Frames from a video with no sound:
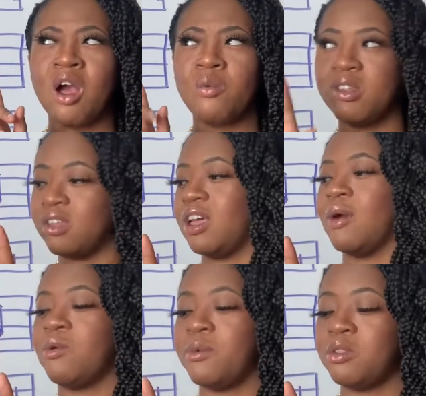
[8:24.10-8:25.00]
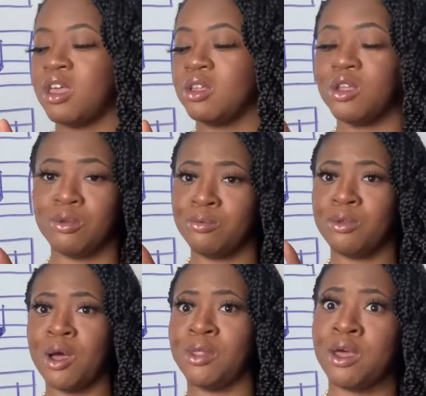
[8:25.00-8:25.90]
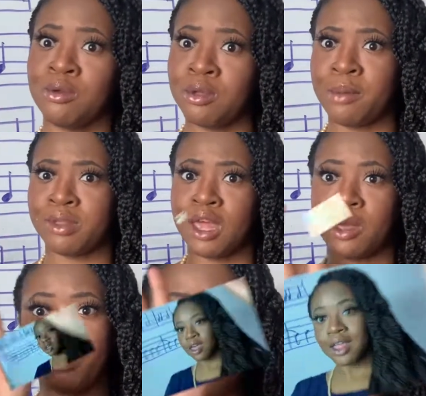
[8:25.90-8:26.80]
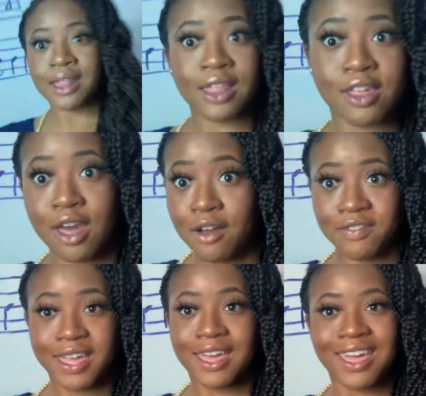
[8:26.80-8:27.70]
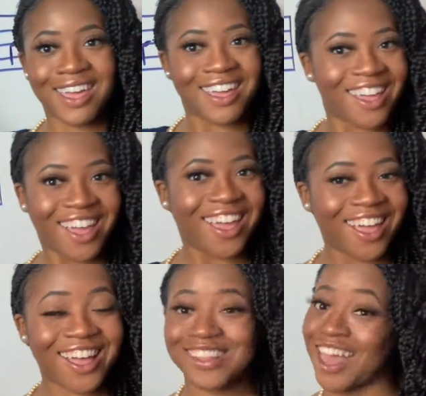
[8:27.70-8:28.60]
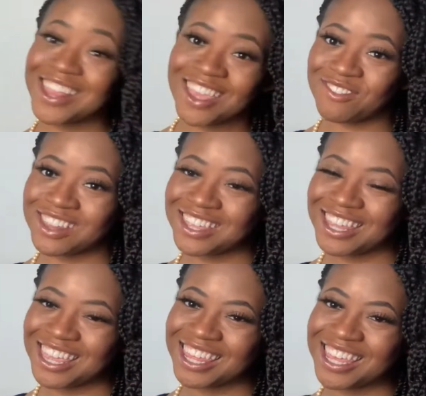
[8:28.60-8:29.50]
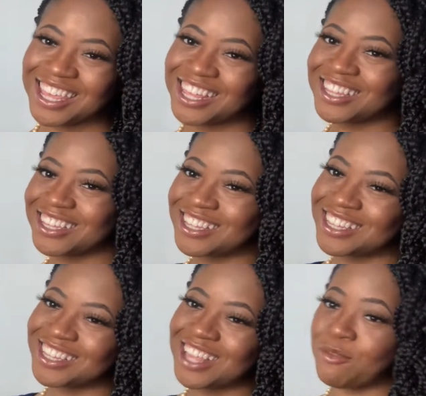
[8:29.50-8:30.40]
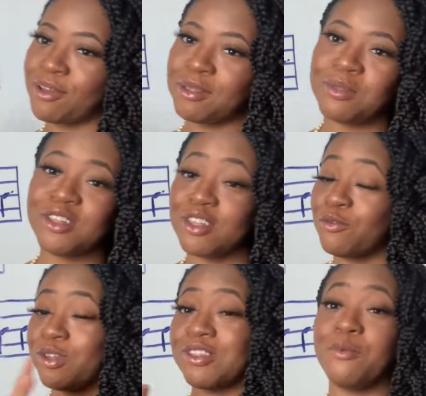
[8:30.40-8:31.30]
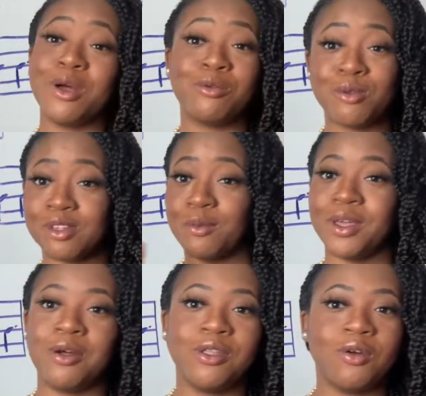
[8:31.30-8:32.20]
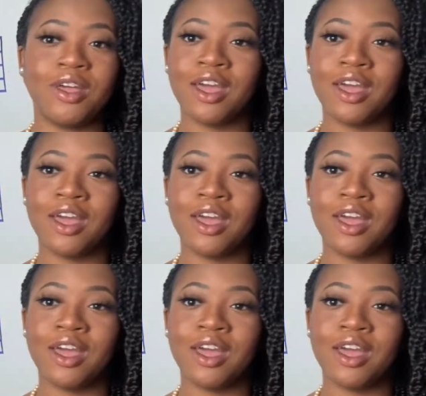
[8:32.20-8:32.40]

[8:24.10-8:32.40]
We still got one more thing to do. Hold on. I'm sorry. Did y'all forget? Because I definitely didn't. I'm one of the teachers. We say we're going to do something, we're going to do it.